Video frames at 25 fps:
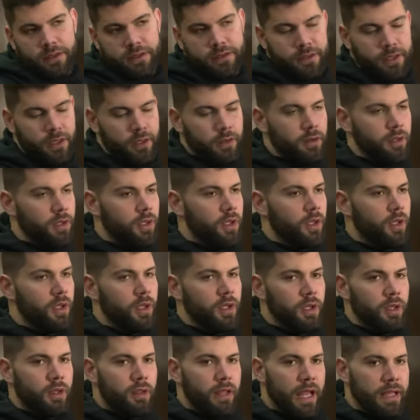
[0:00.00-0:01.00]
So
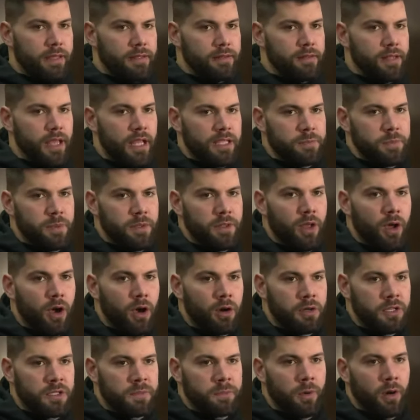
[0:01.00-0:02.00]
that's that's been the
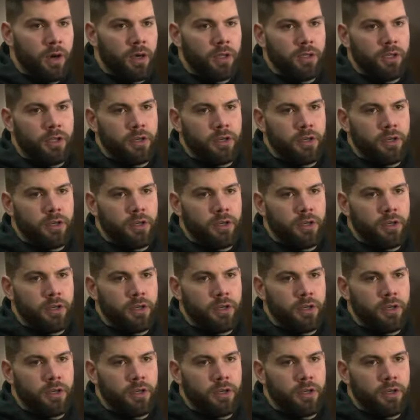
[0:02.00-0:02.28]
hardest part,